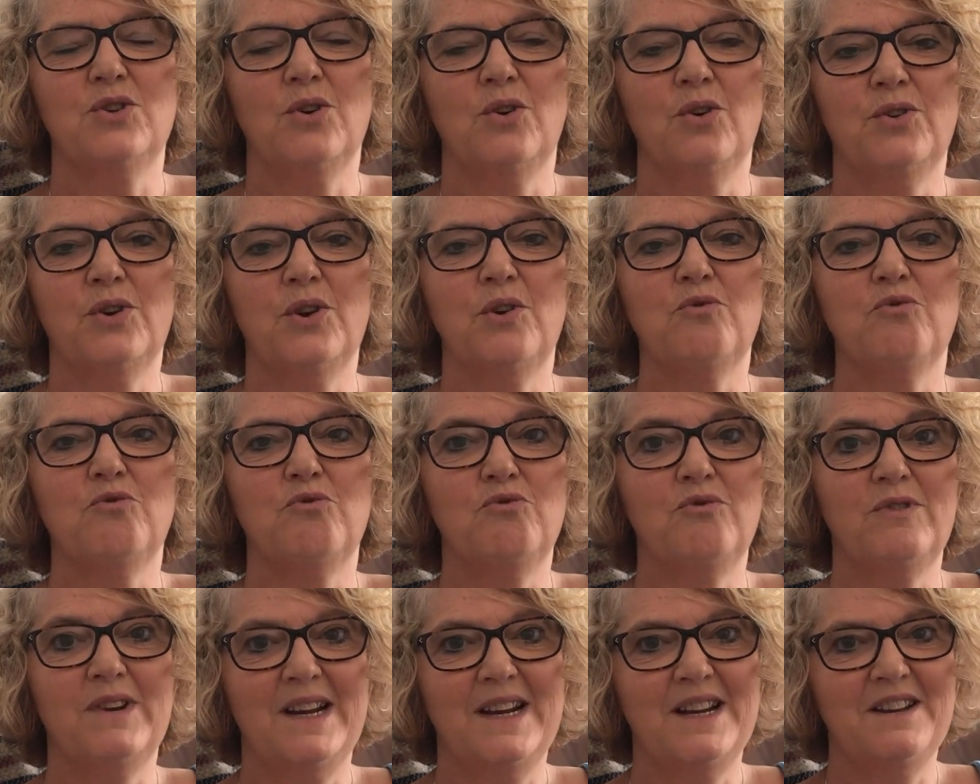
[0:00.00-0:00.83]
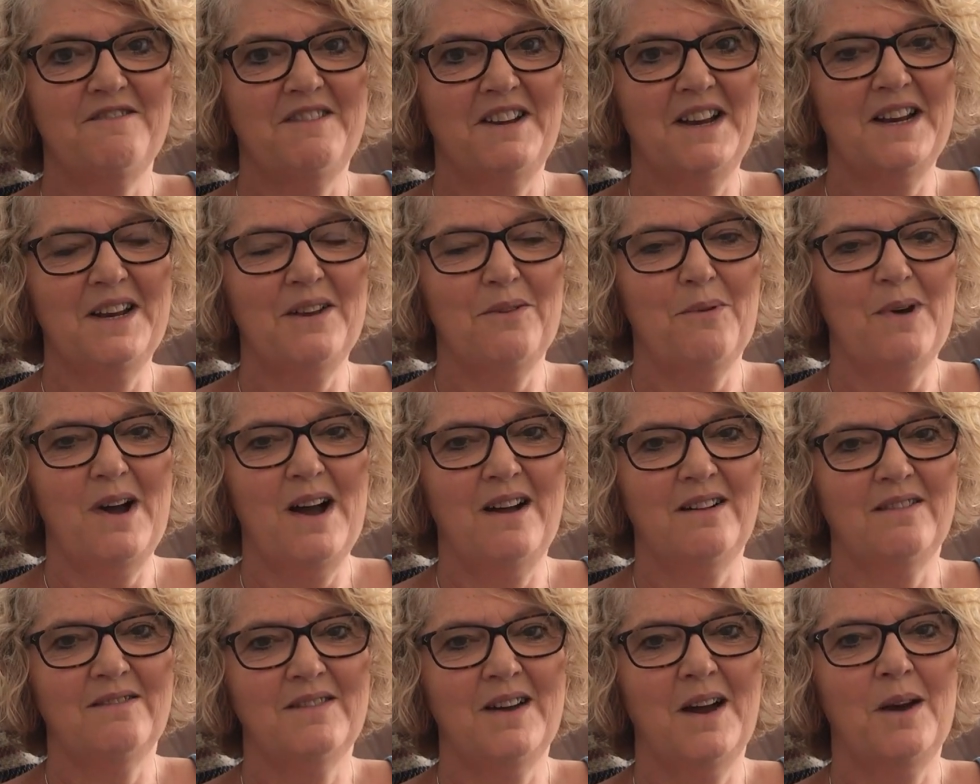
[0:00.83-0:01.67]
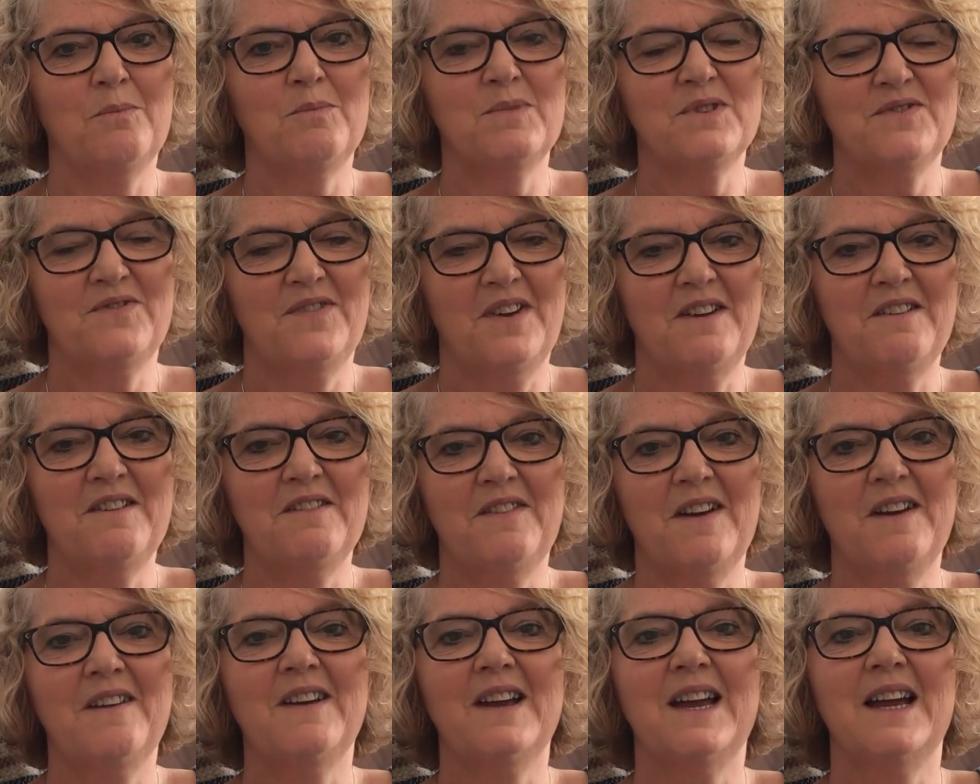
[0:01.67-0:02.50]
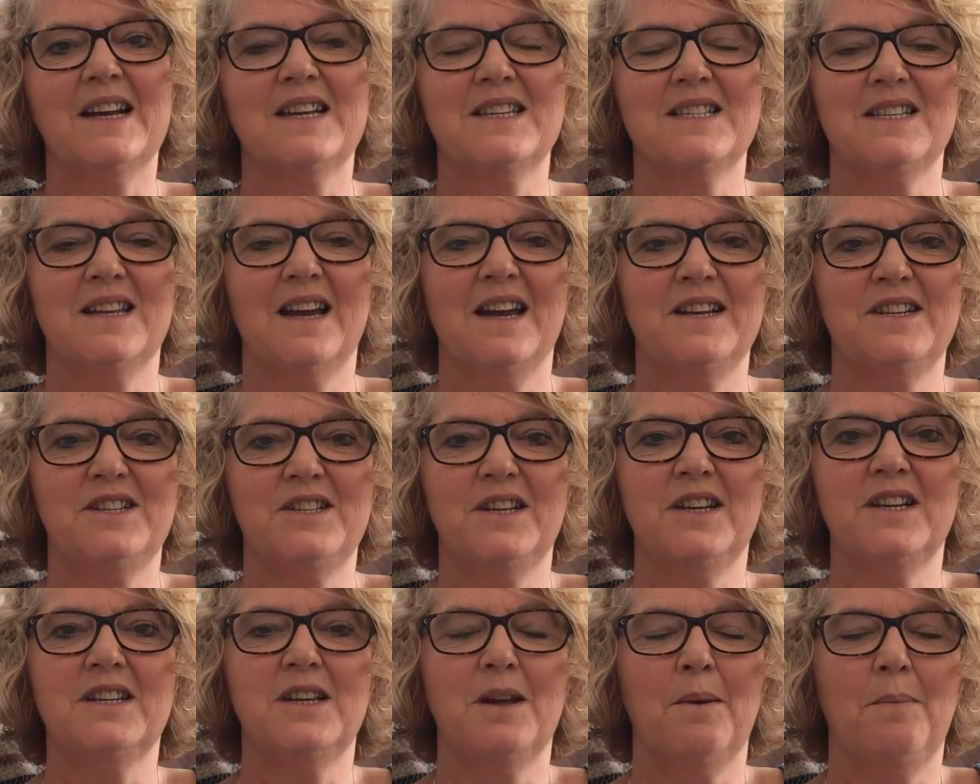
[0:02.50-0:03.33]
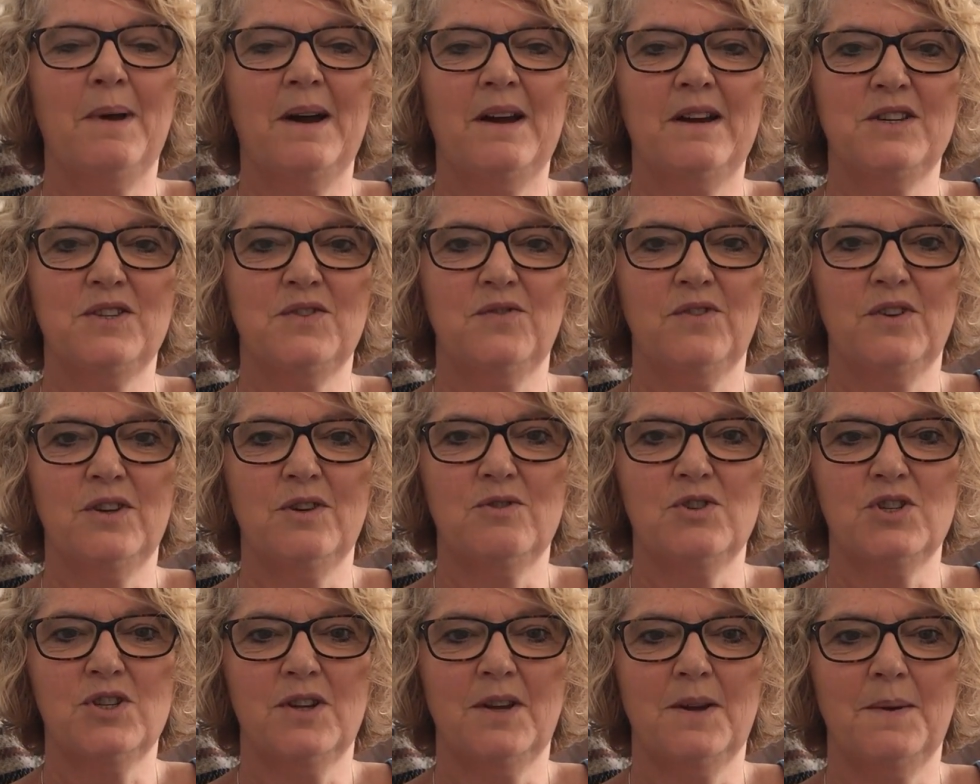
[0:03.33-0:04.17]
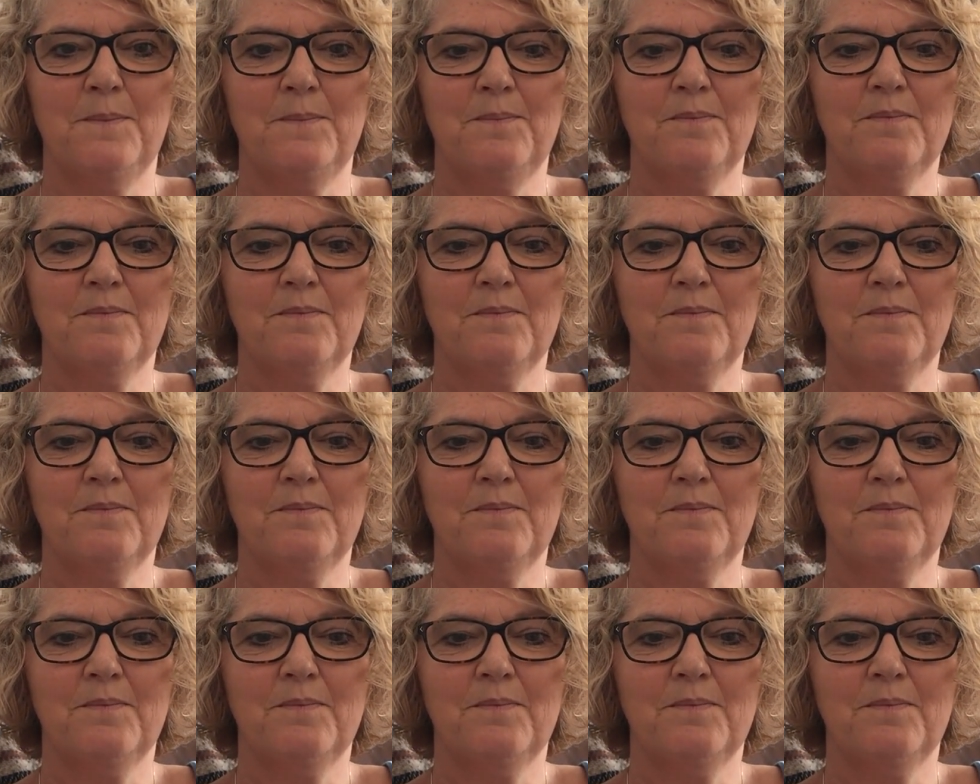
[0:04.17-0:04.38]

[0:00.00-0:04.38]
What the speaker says: done really, really well and was very, very excited about his future.